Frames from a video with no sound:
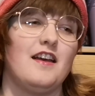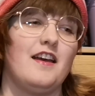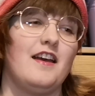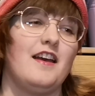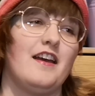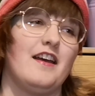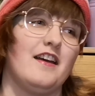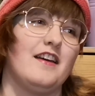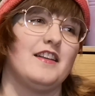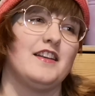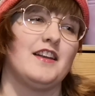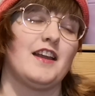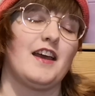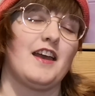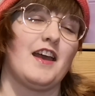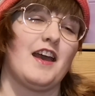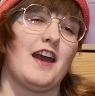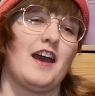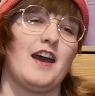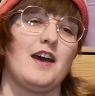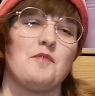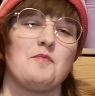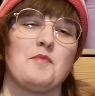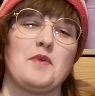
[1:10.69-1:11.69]
And I
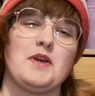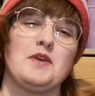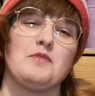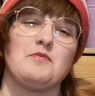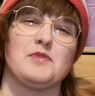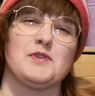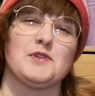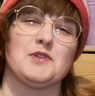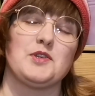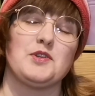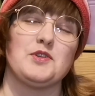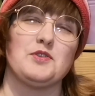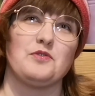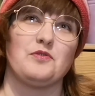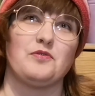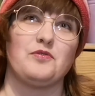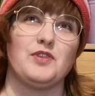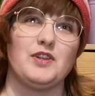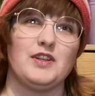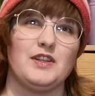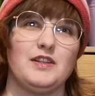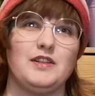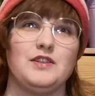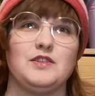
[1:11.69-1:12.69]
am able to
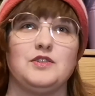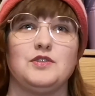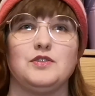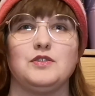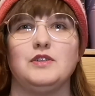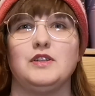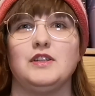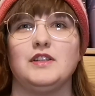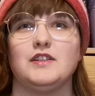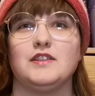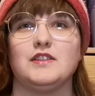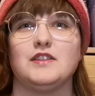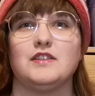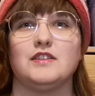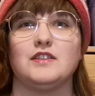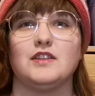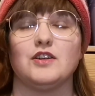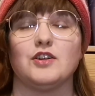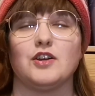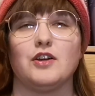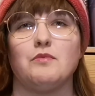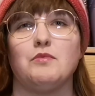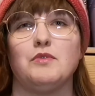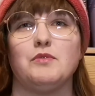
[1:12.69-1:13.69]
fit into it
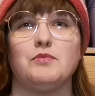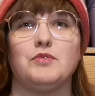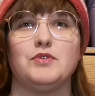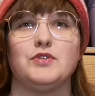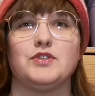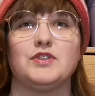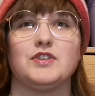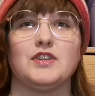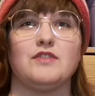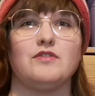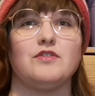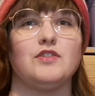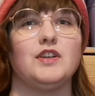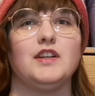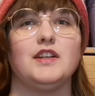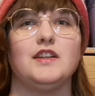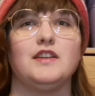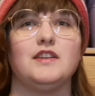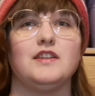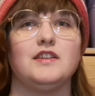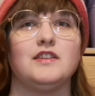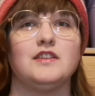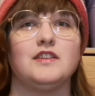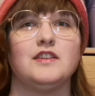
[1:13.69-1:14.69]
a couple books I've
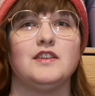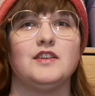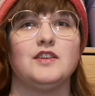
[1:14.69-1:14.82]
read